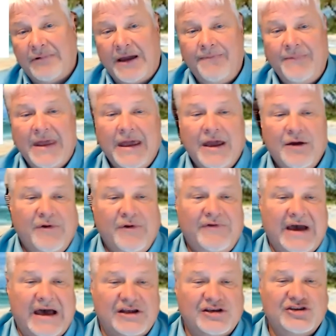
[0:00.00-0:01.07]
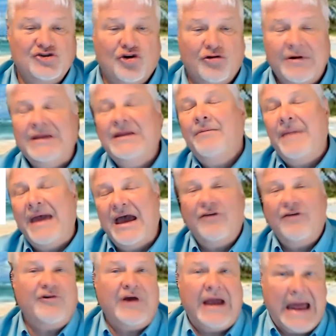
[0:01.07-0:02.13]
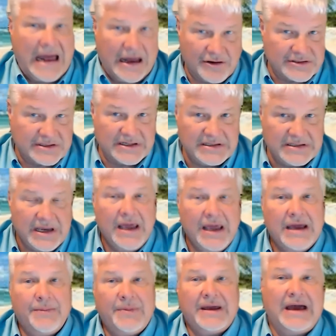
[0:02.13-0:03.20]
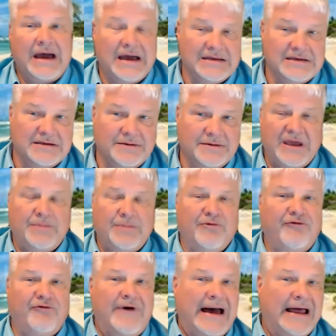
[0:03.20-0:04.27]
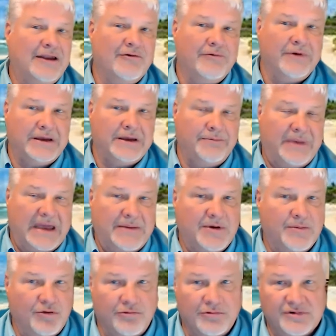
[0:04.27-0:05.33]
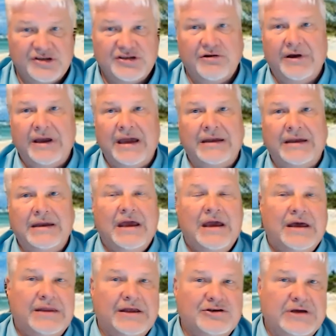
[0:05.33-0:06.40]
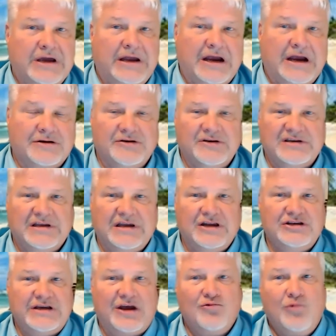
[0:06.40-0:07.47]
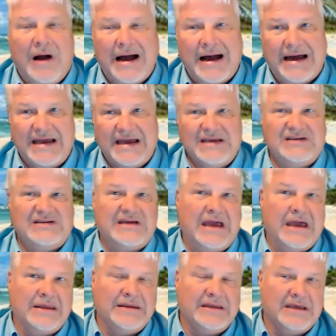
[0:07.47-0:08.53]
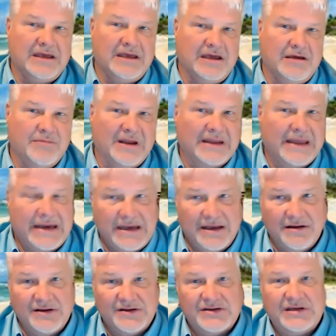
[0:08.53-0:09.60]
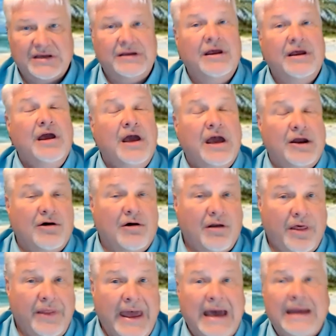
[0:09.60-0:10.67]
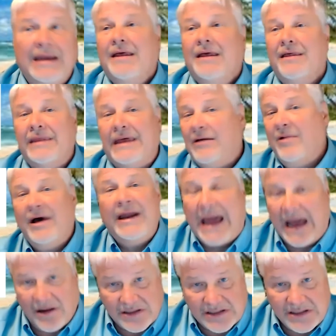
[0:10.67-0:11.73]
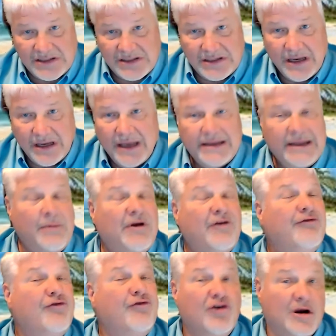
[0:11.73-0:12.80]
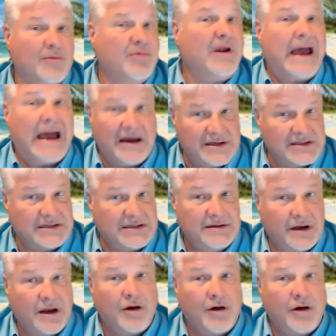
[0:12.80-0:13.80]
right? We've got a soaring demand for houses because the people following baby boomers, so again, the Gen Xers and the Gen Ys and the millennials and all of that, they want houses. They want affordable housing,